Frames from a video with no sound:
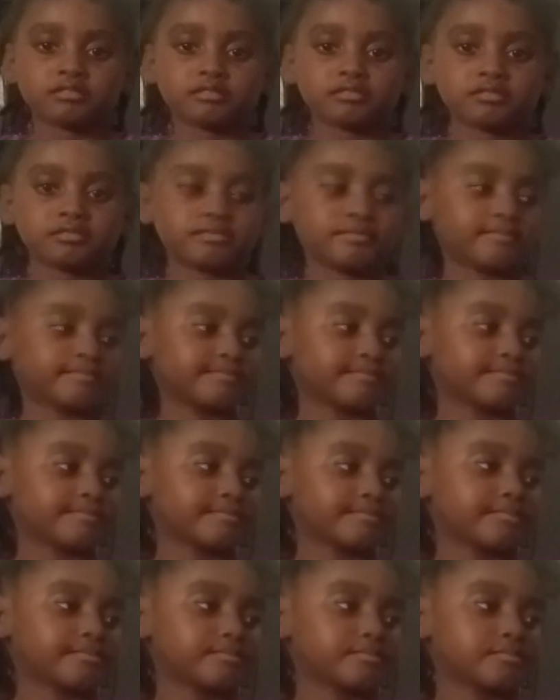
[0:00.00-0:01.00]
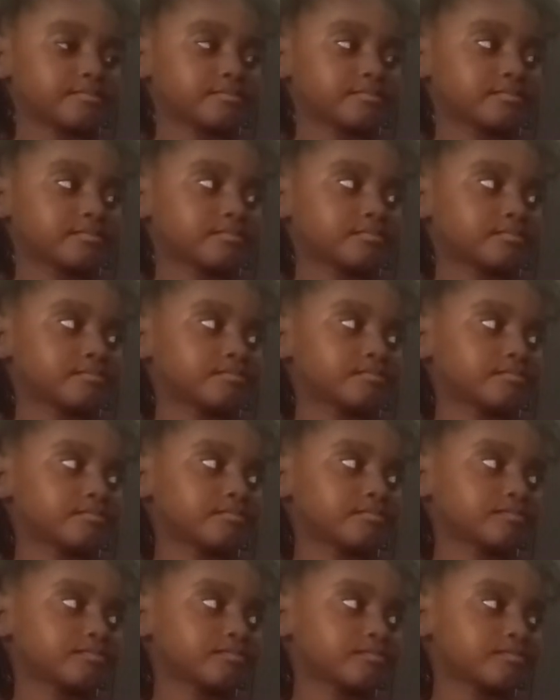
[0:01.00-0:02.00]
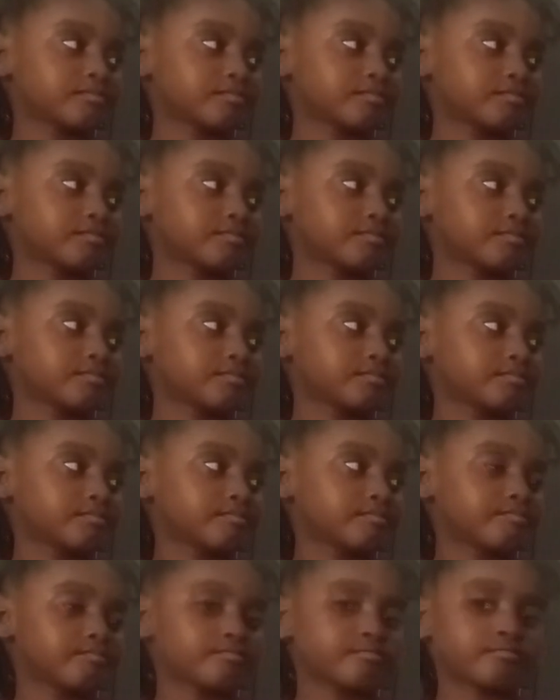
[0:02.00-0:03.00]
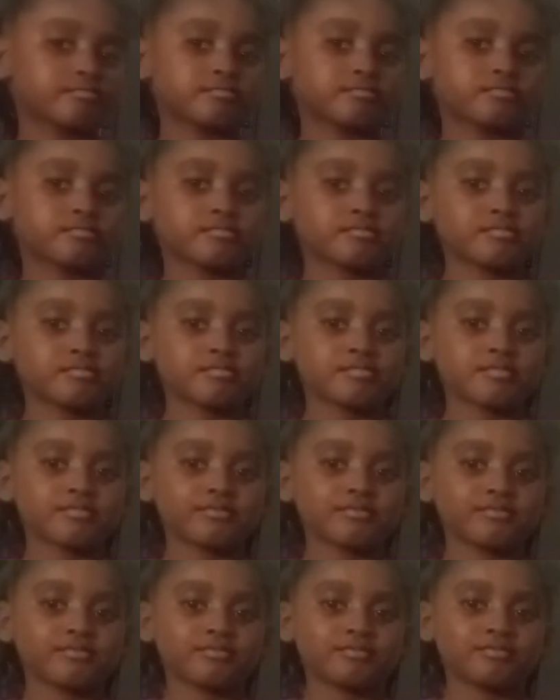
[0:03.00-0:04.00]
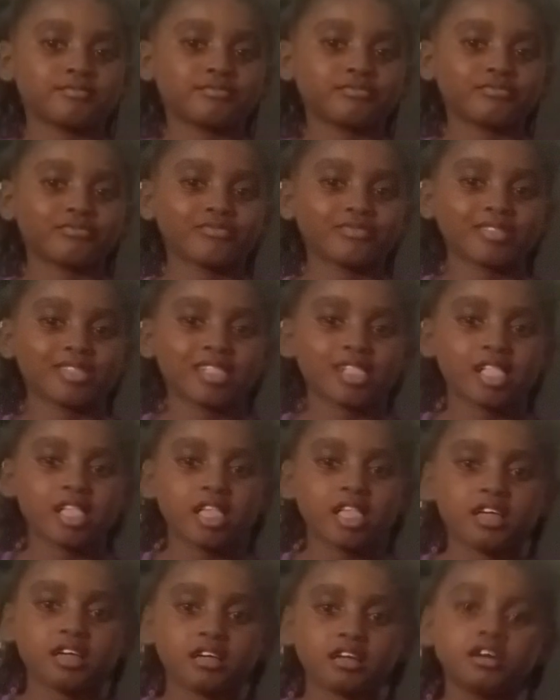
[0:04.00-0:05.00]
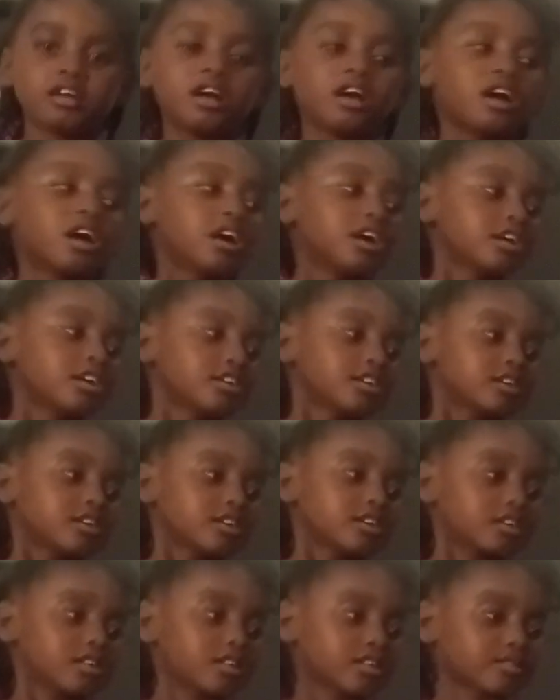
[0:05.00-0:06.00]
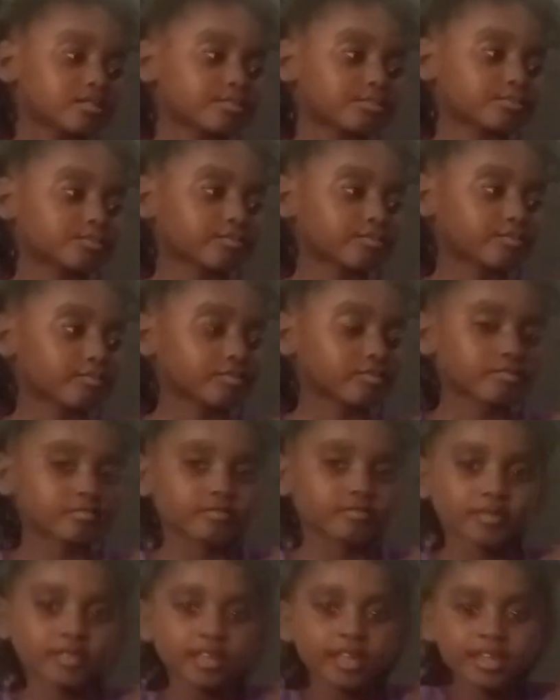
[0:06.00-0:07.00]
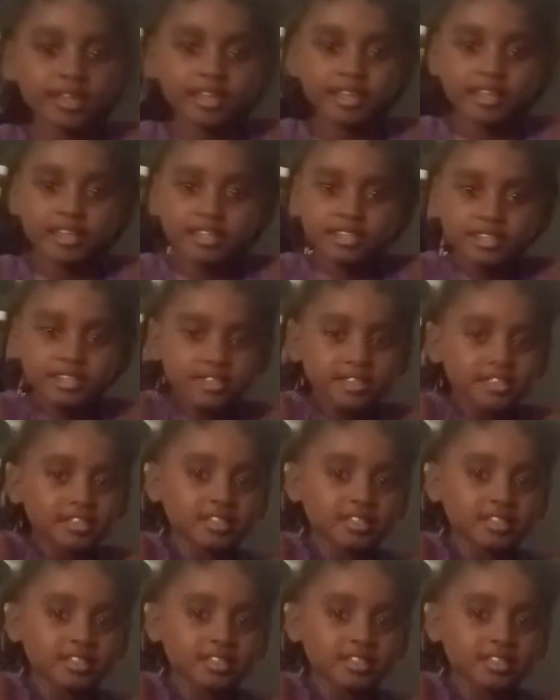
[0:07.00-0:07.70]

No words are spoken by the person on screen.